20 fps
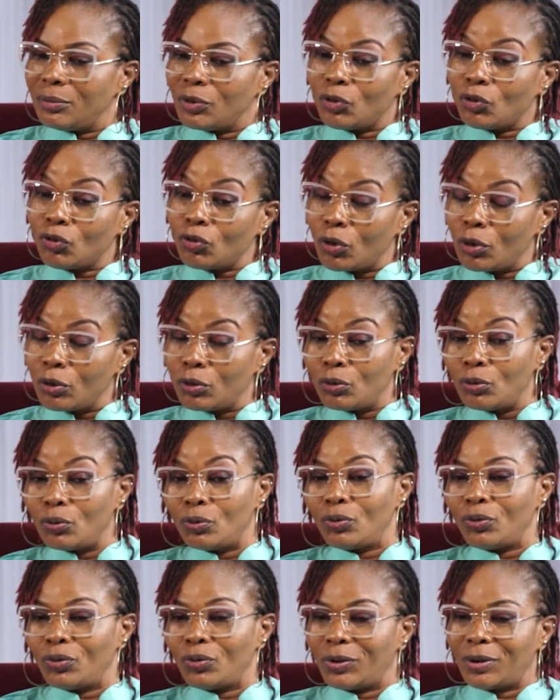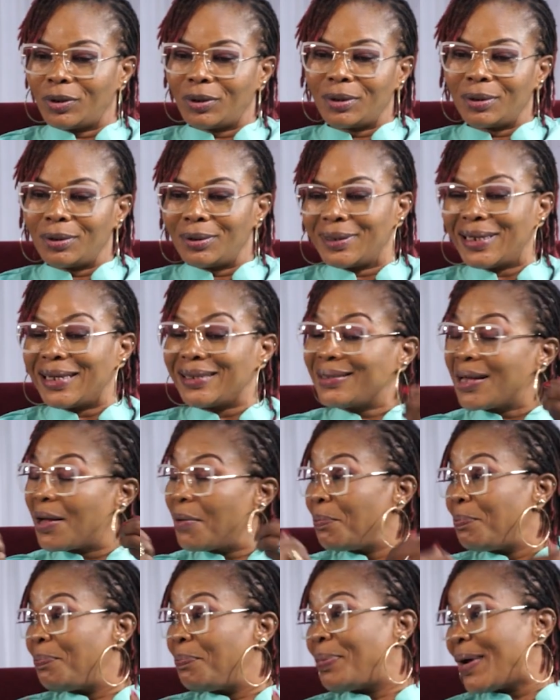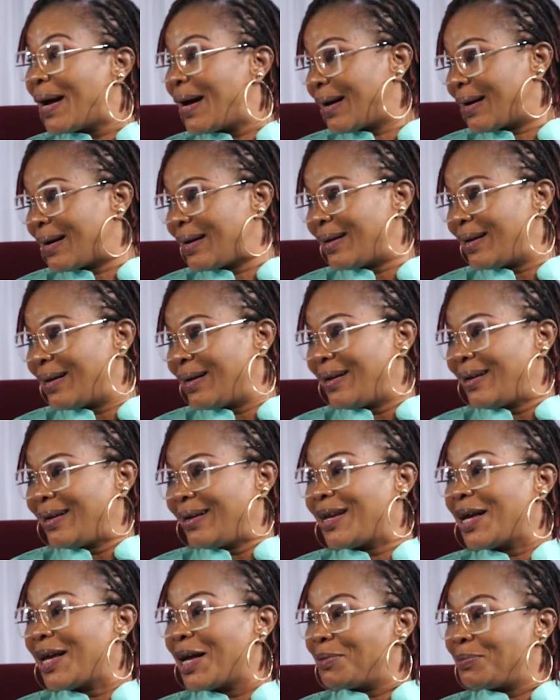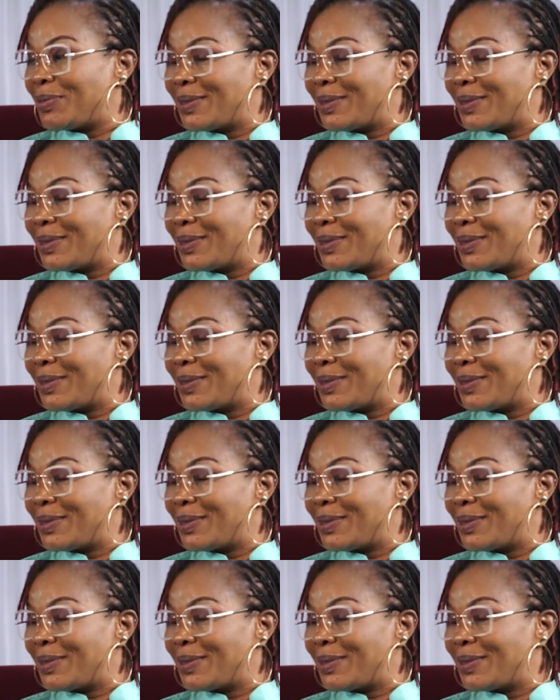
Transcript: struggles that I'm back, that I'm